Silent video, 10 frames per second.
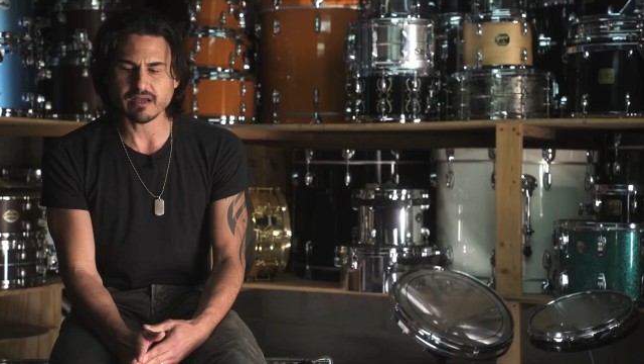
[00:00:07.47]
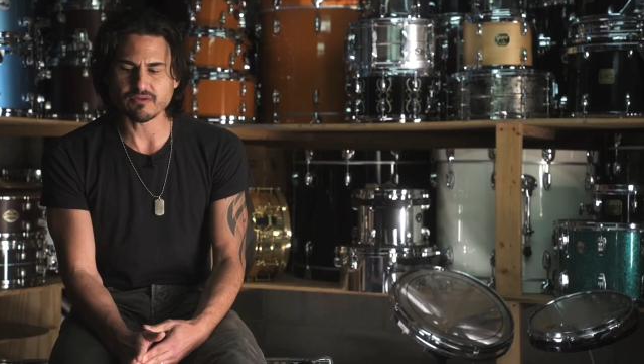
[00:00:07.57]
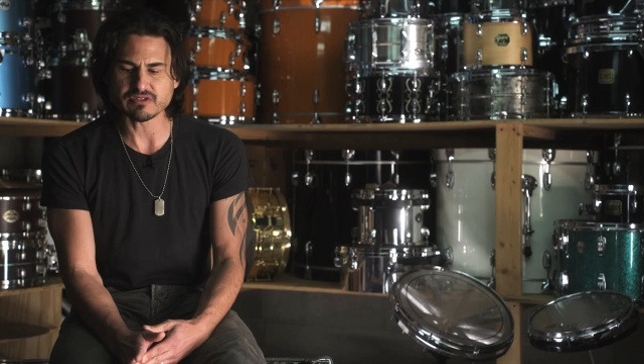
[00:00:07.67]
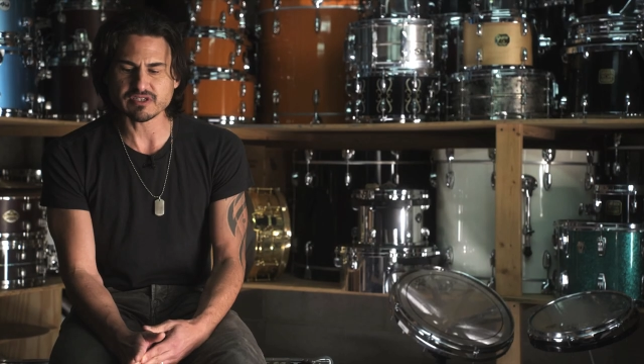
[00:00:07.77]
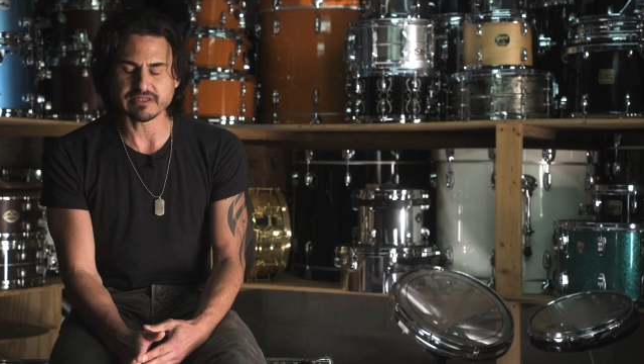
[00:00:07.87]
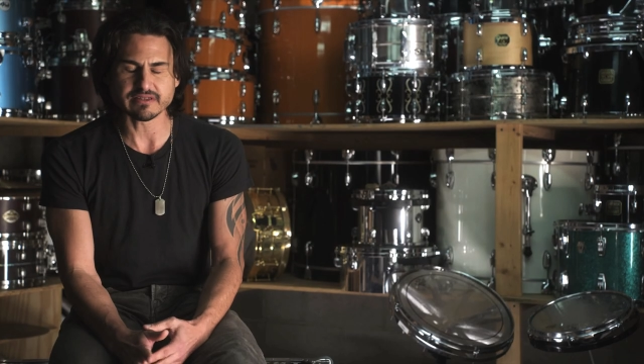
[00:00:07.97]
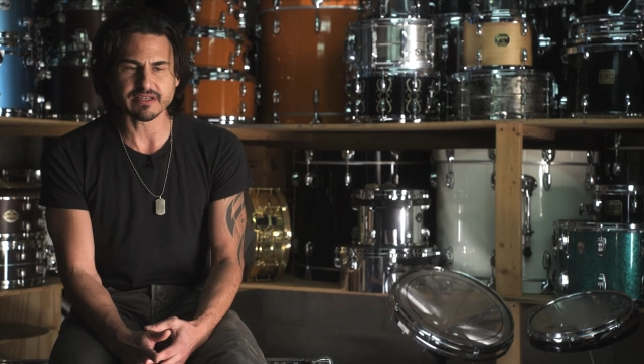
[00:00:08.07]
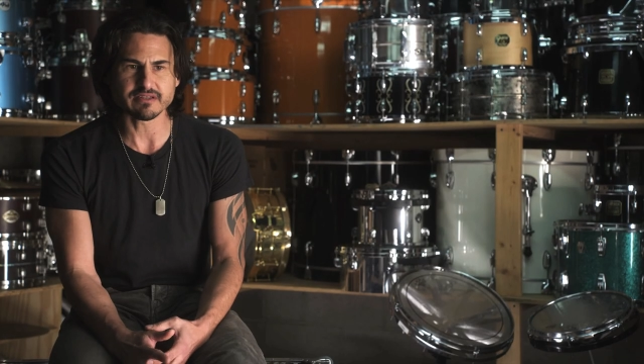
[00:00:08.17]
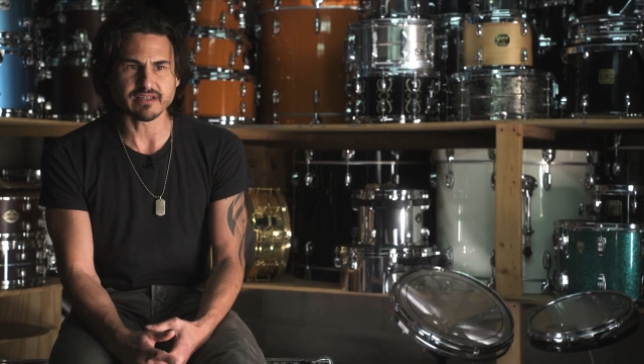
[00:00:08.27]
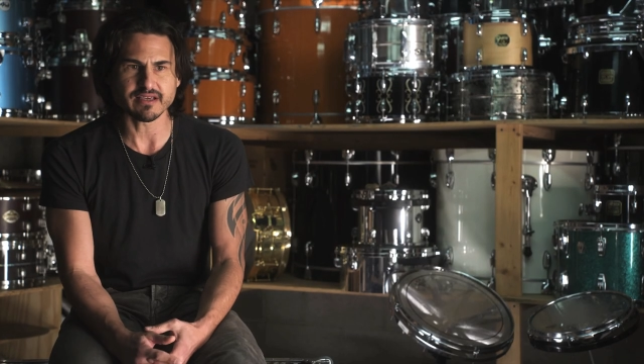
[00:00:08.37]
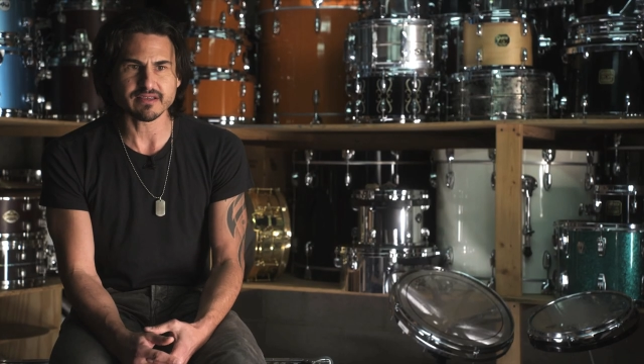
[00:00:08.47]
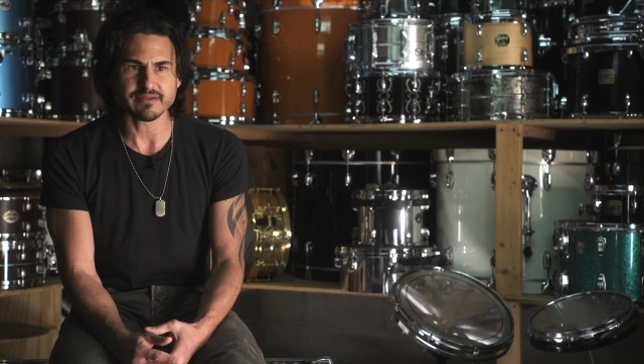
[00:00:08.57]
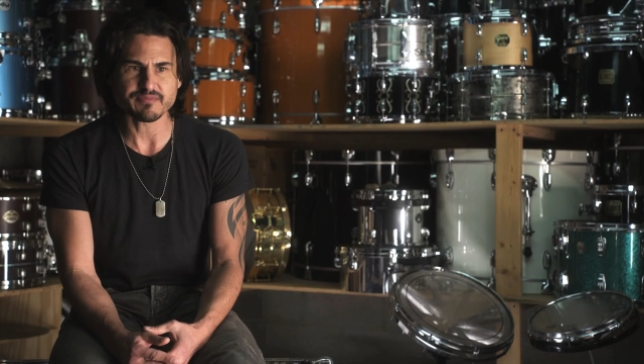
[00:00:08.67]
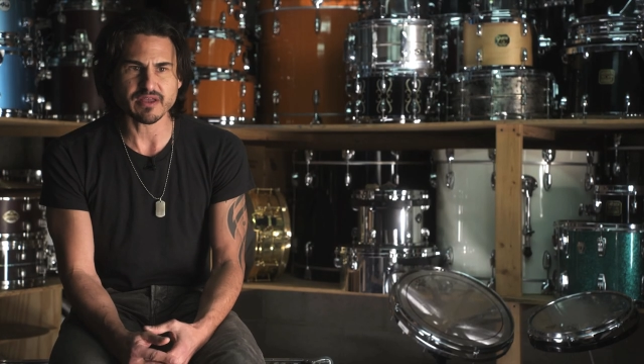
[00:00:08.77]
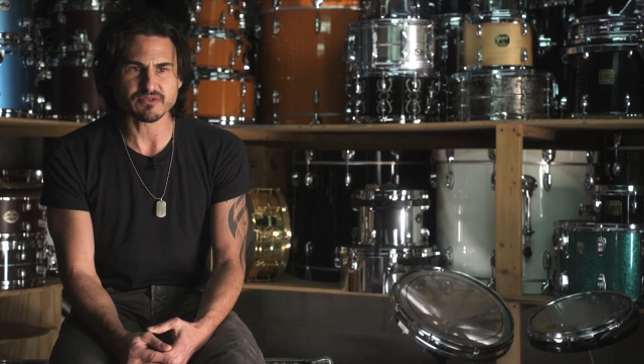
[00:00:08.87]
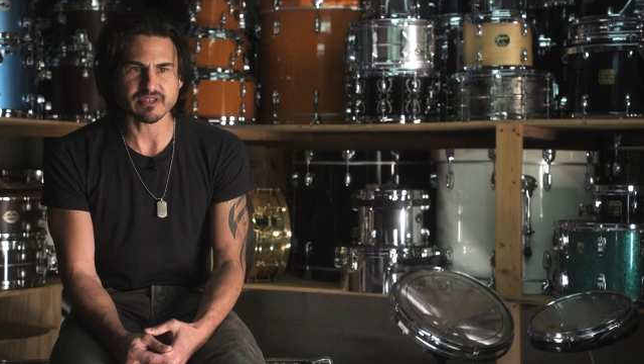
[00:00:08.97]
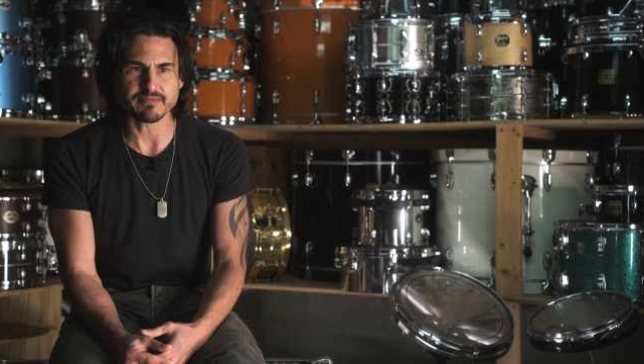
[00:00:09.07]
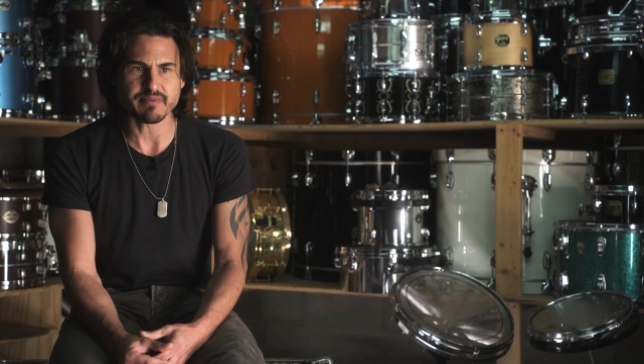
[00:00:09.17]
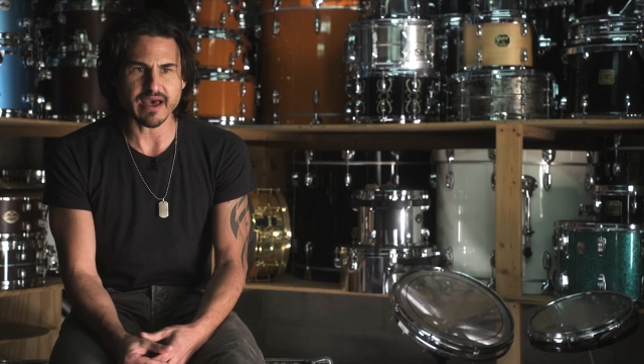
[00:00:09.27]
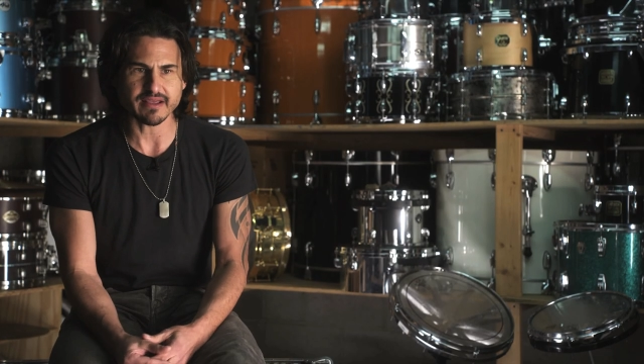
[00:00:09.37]
I was in Little League, and I was at a
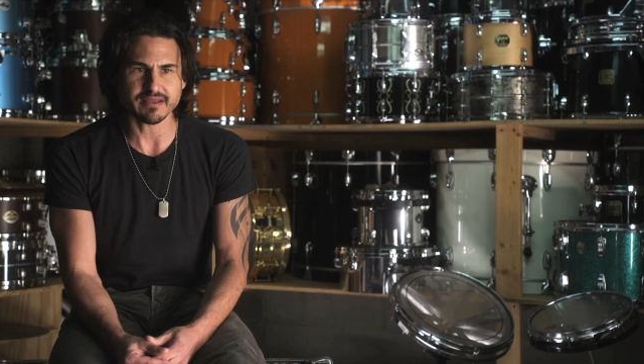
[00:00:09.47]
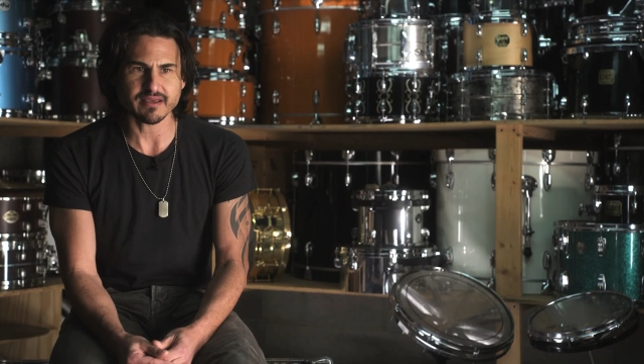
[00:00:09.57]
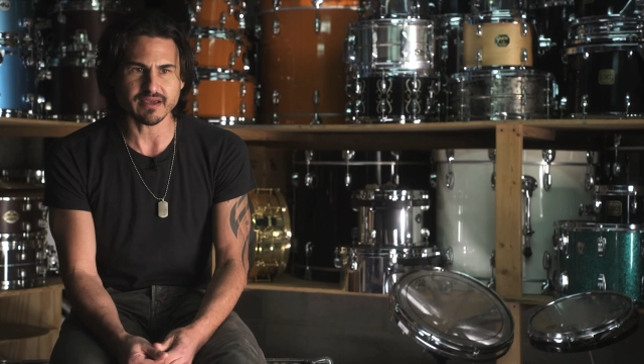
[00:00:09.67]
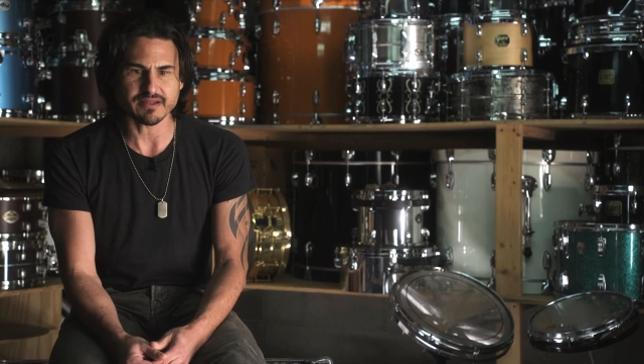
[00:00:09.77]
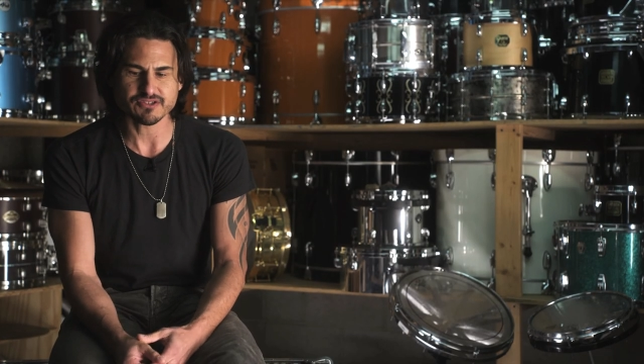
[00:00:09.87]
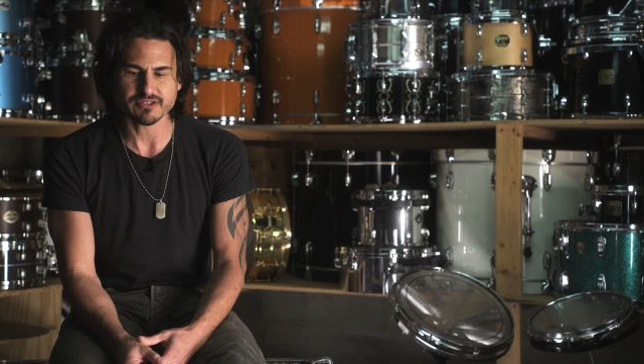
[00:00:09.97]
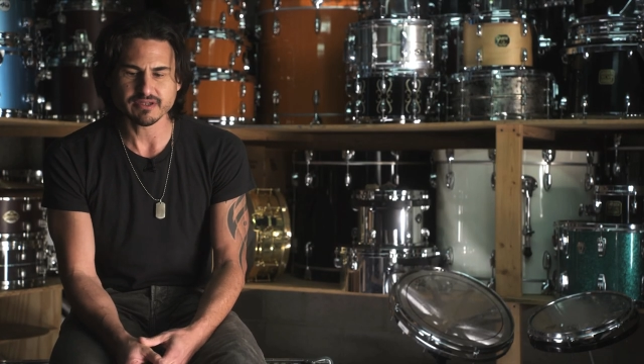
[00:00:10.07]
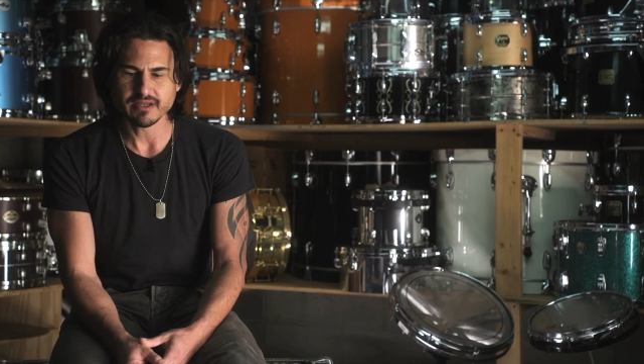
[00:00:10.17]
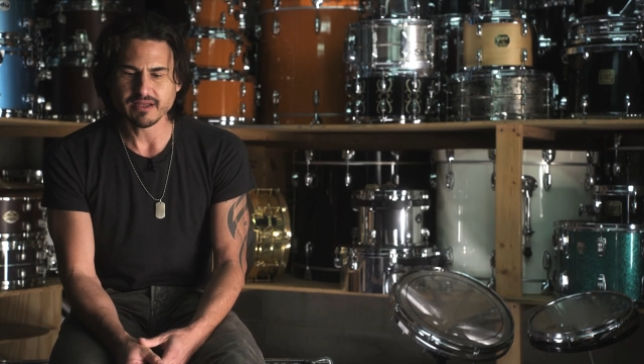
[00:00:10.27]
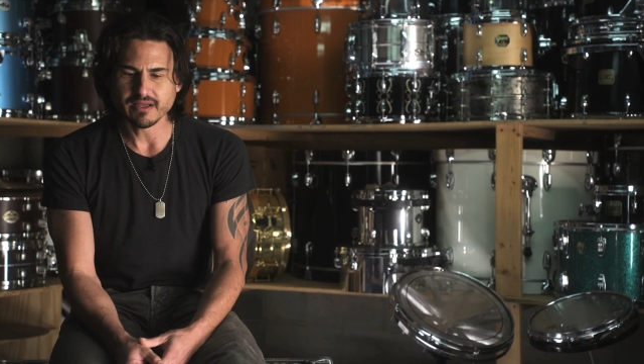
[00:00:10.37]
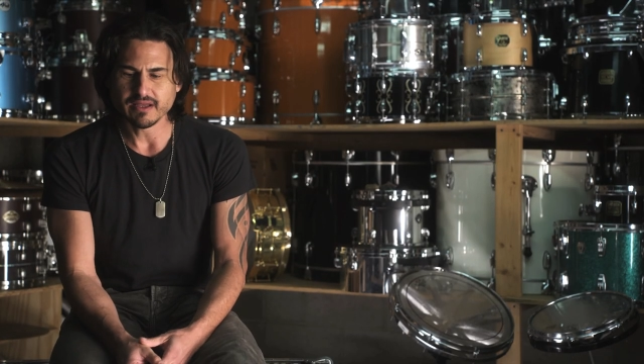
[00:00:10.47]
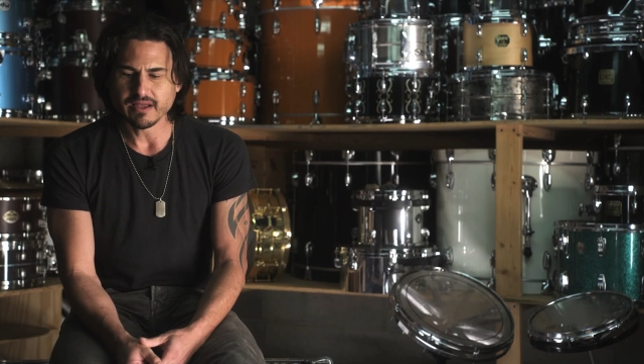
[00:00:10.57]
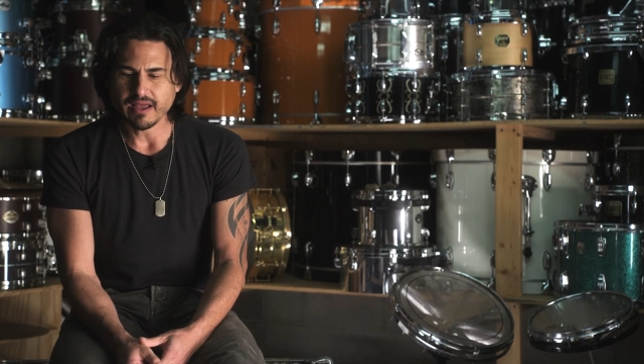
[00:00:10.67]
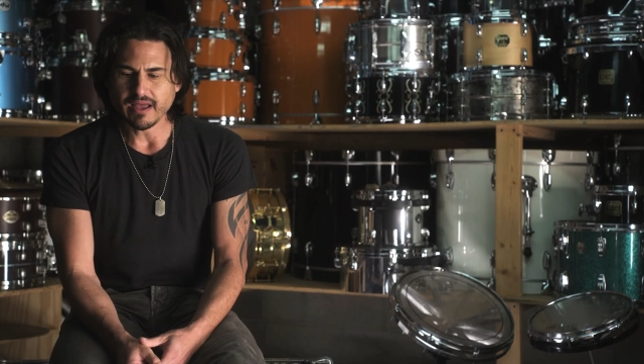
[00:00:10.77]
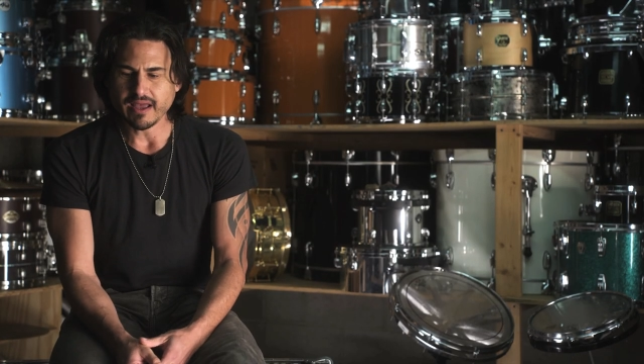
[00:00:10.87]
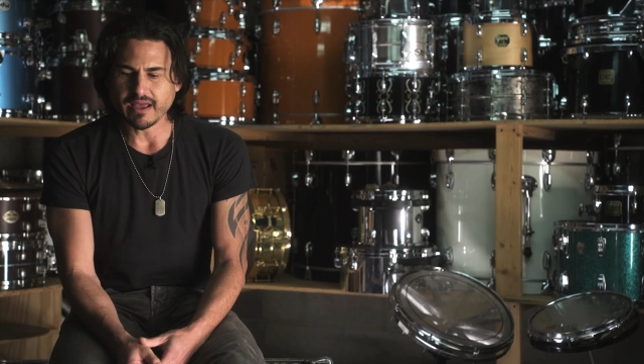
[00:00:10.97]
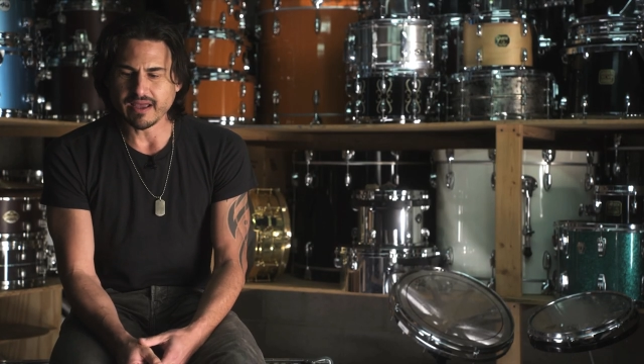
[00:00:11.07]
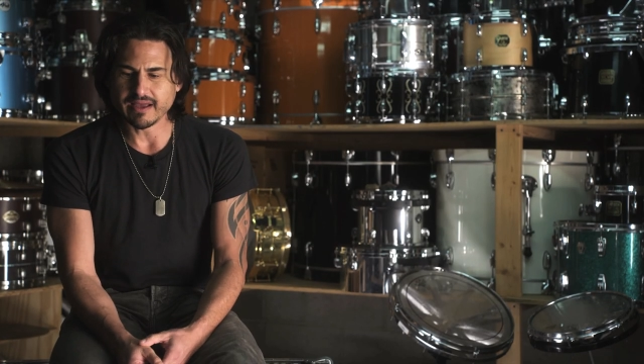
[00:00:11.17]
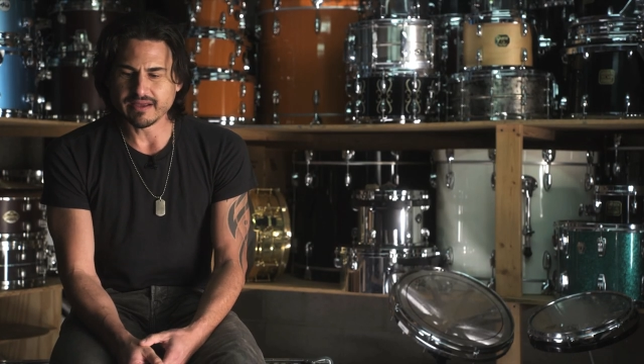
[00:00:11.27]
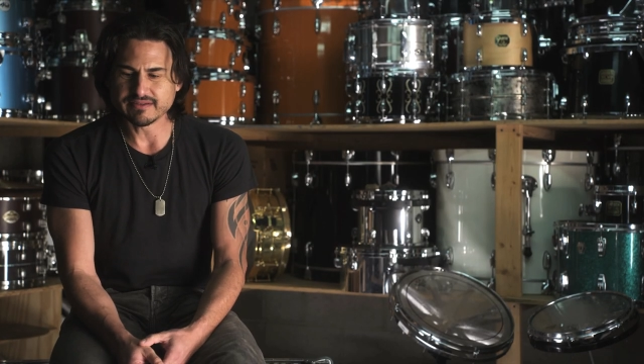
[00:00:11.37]
batting cage.
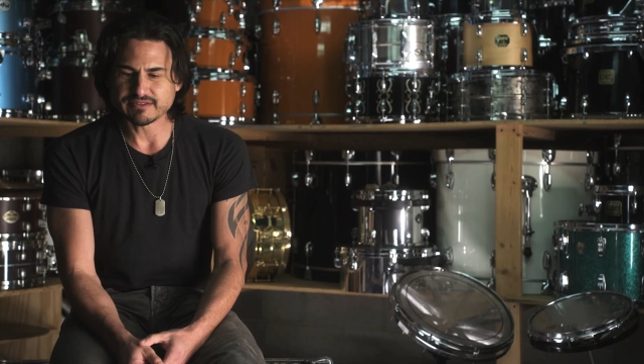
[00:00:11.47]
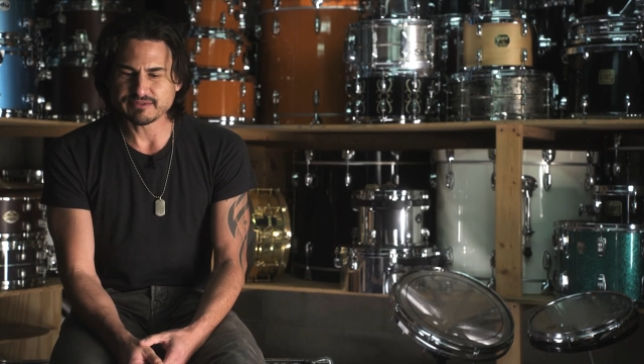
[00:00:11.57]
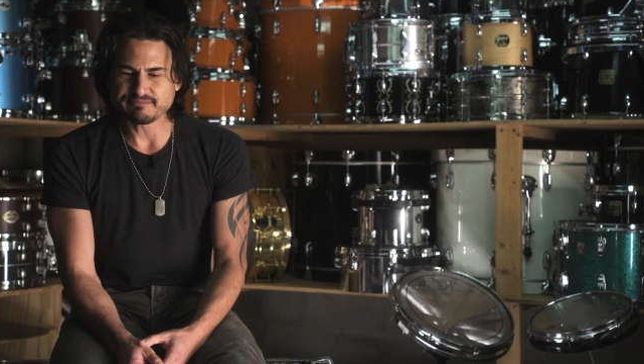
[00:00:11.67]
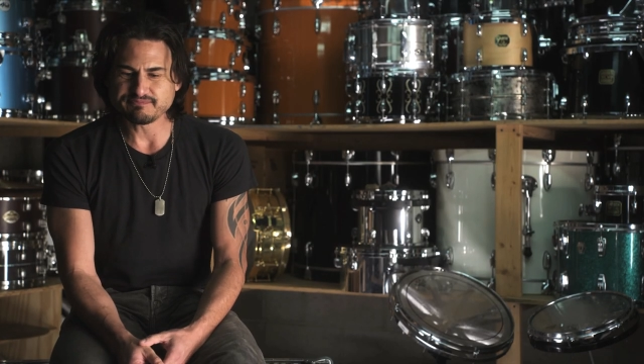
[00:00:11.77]
And